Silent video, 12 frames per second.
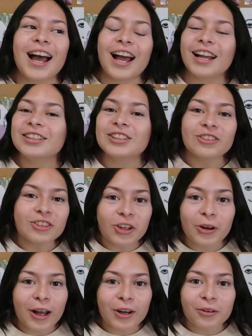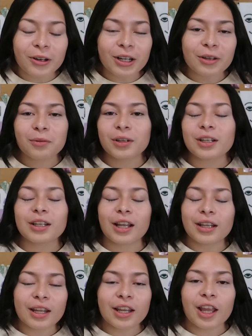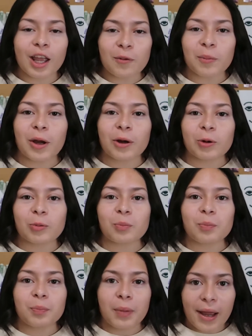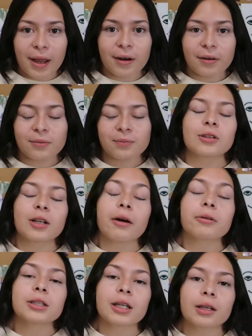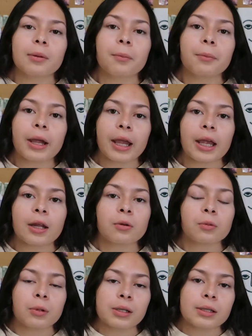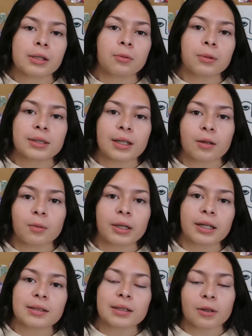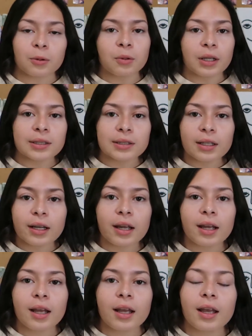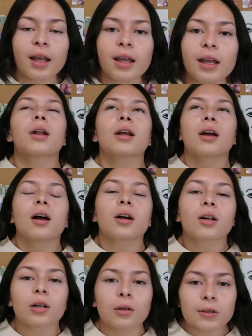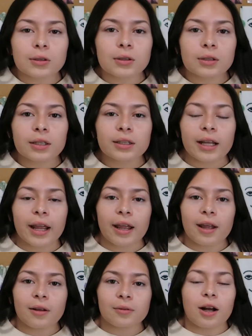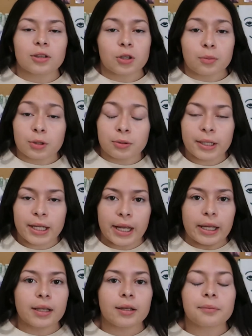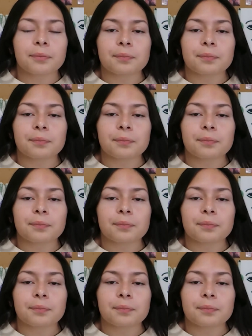I don't know how to word it, but nothing came out bad. So that was like the main reason we celebrated San Judas Day. When it got closer to the day, October 28th,